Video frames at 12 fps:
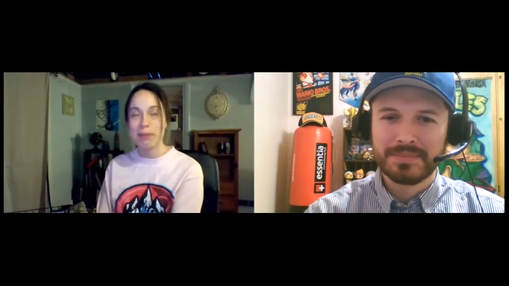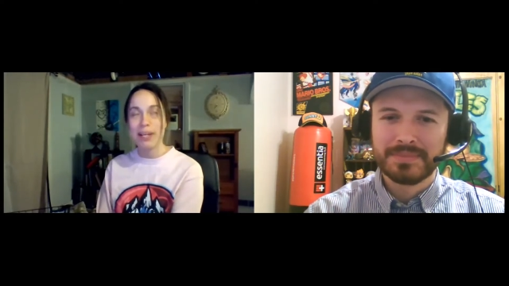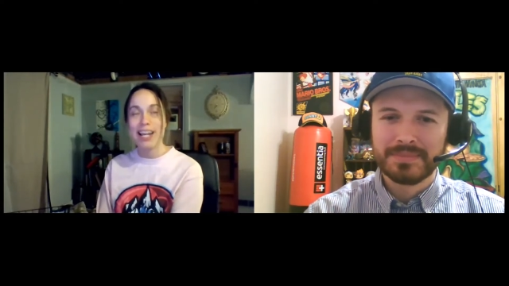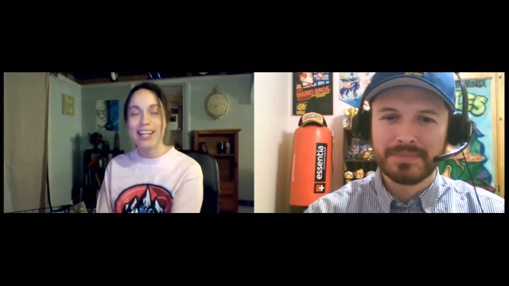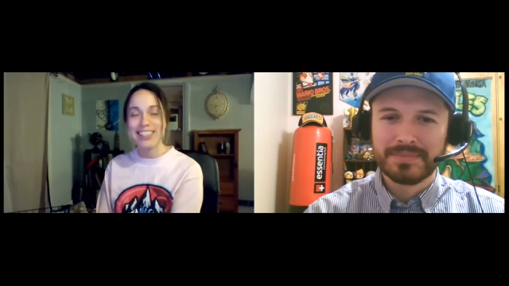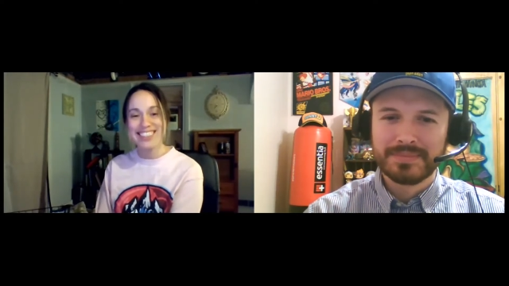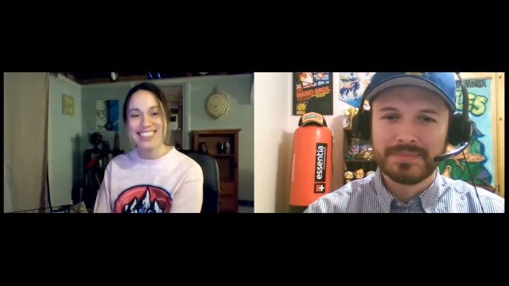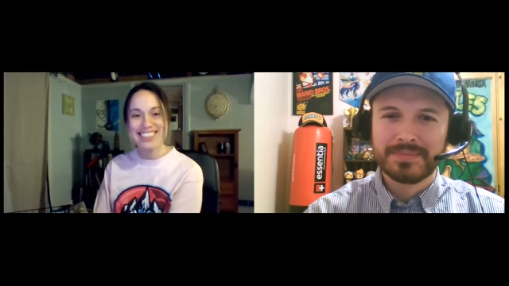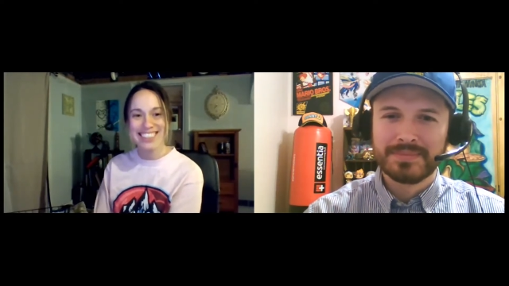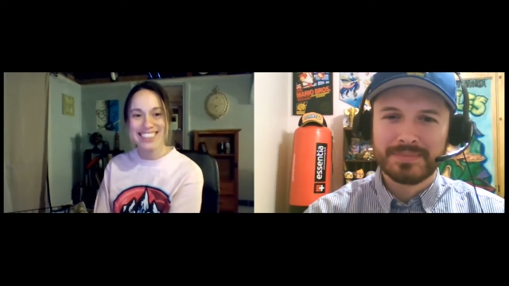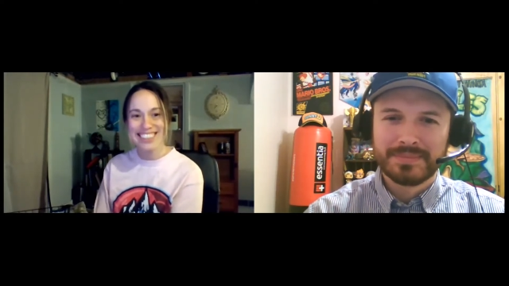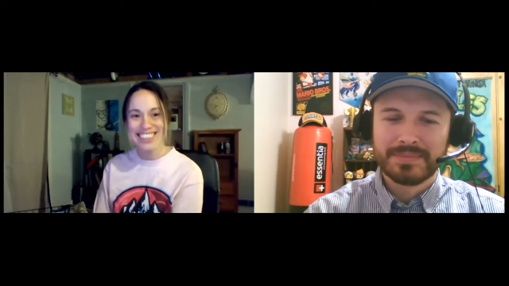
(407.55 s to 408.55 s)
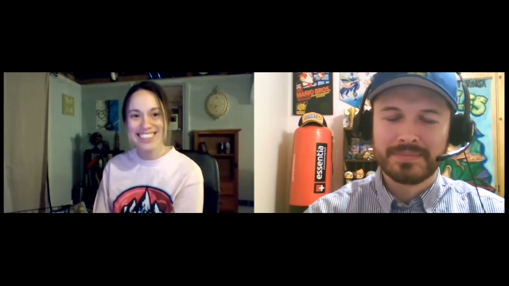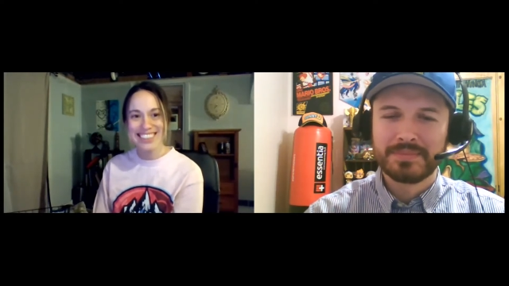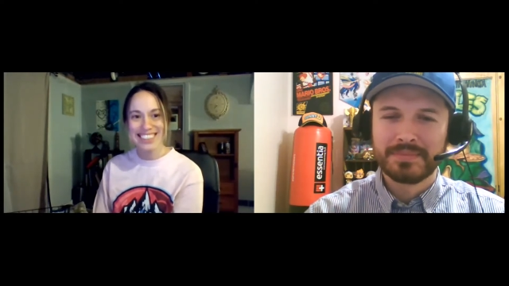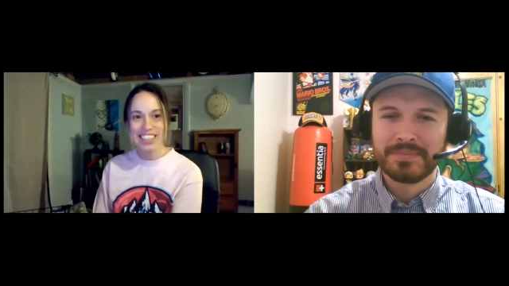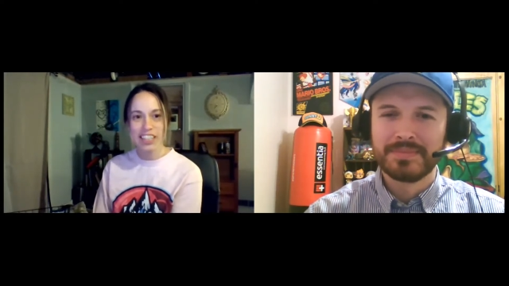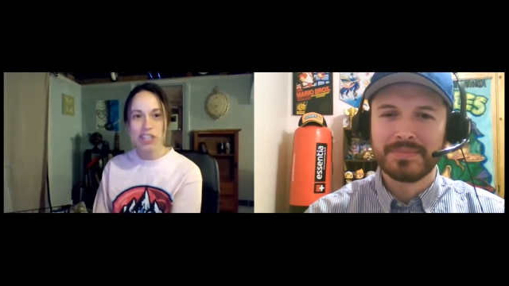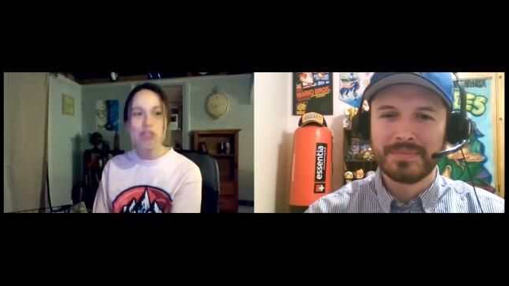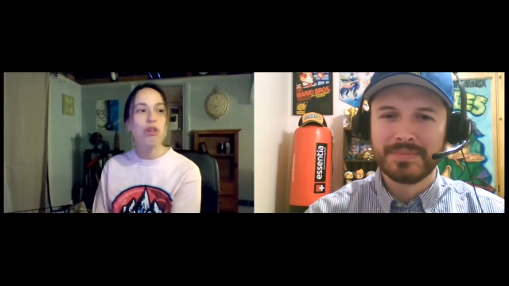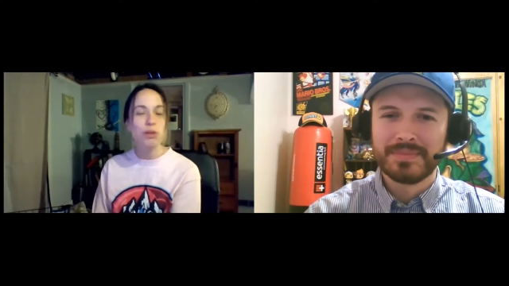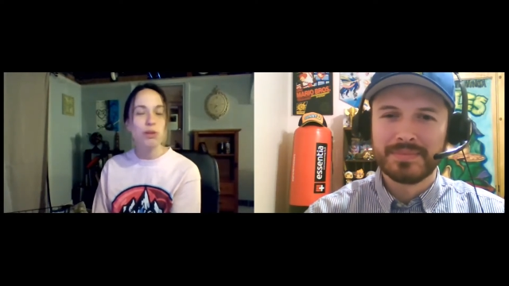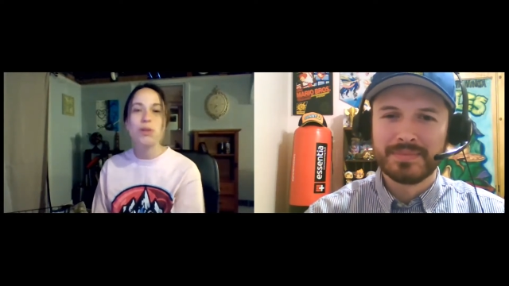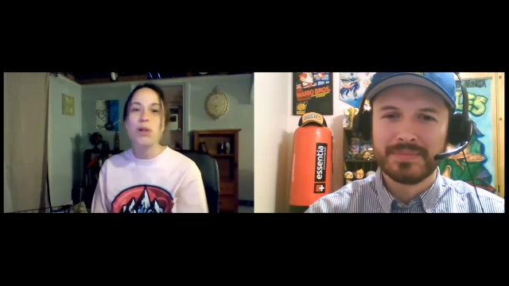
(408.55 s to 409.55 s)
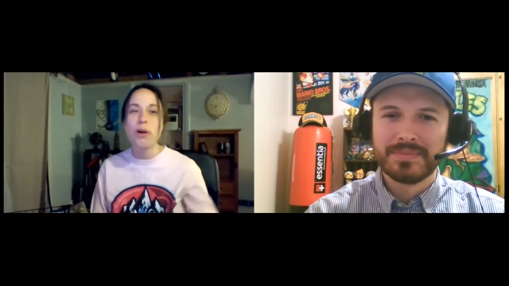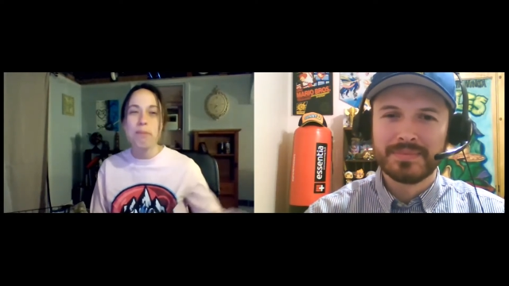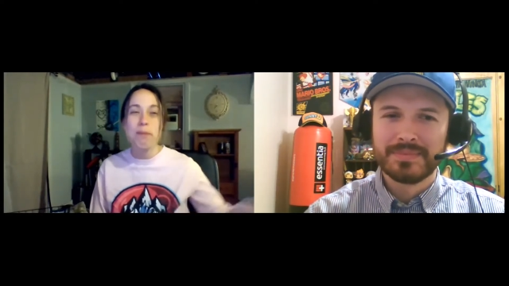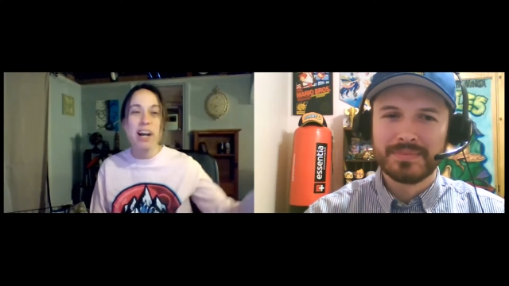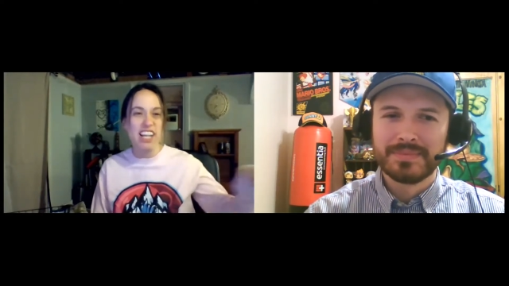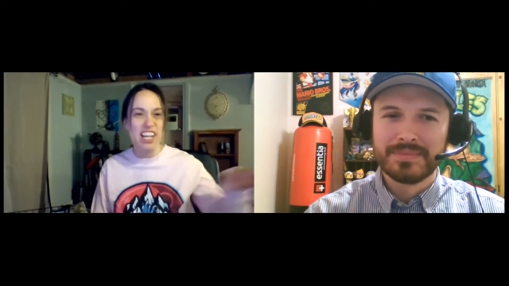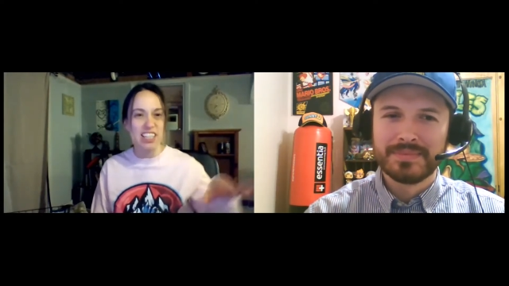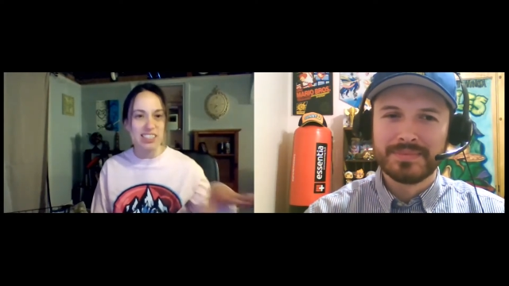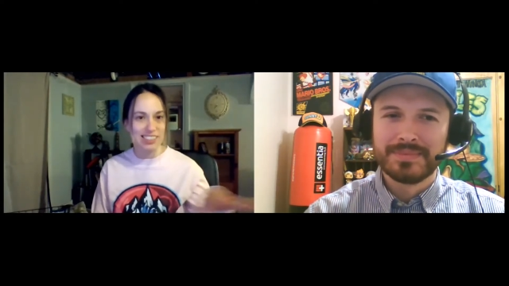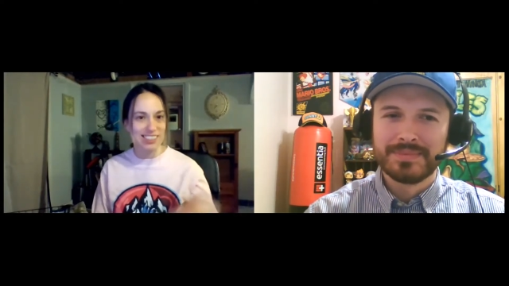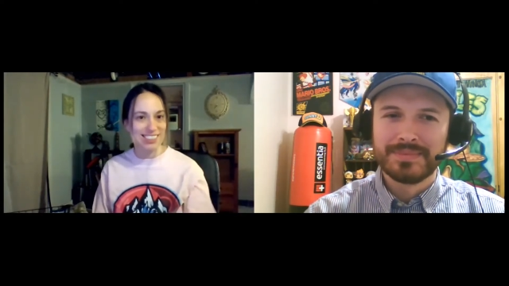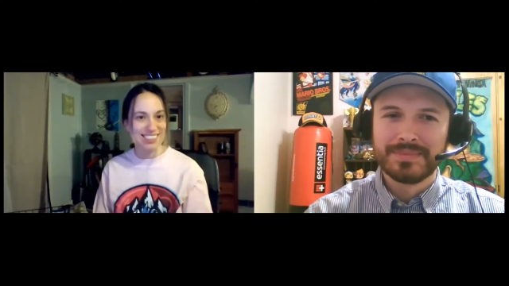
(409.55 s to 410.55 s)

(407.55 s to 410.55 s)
Speaker 1: That'd be nice. The trophy would go on my desk.